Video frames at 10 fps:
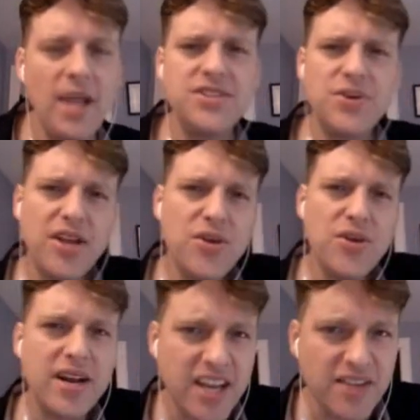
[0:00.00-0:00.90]
So another
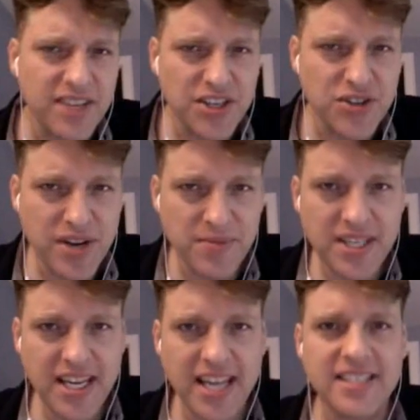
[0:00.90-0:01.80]
way to think of extreme
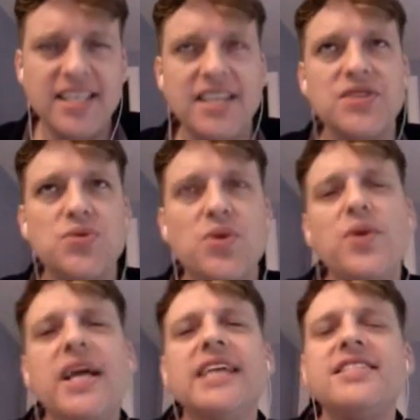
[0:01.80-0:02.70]
states is when
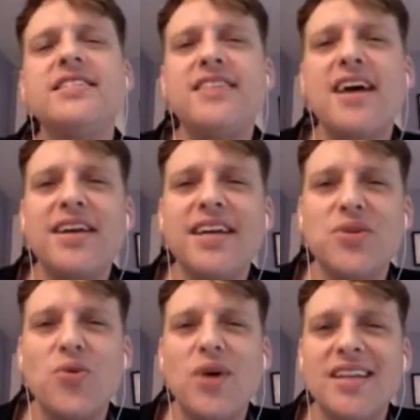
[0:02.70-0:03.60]
we get stuck
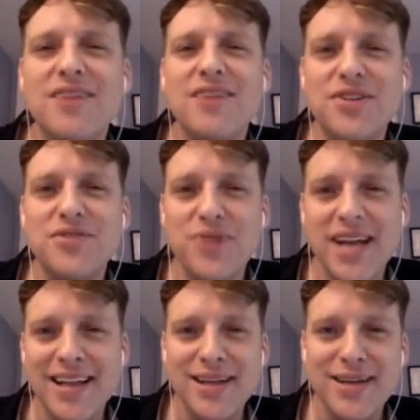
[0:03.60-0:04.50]
in one level of
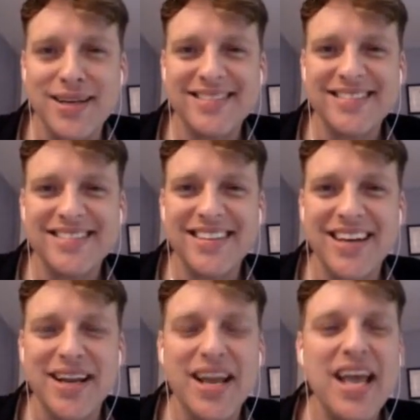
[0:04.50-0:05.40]
reality.
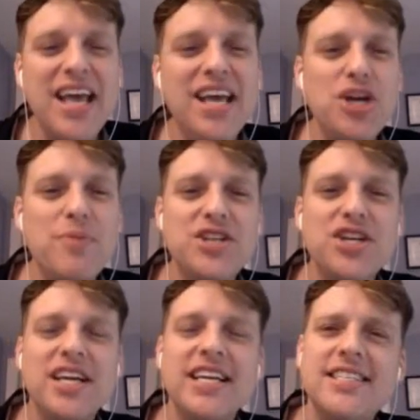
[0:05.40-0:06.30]
Okay, can you imagine
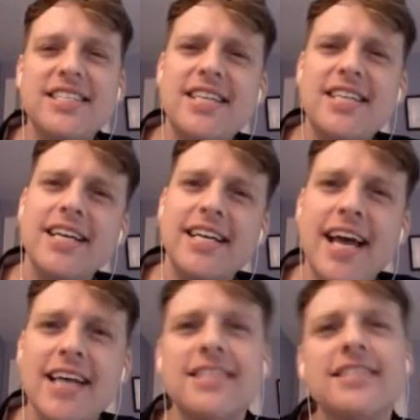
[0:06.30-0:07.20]
getting stuck in an
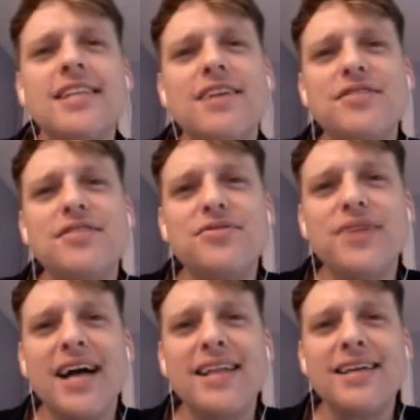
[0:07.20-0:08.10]
essence level of
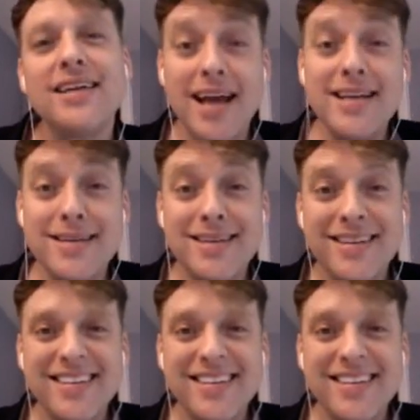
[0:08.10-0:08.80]
reality? I did.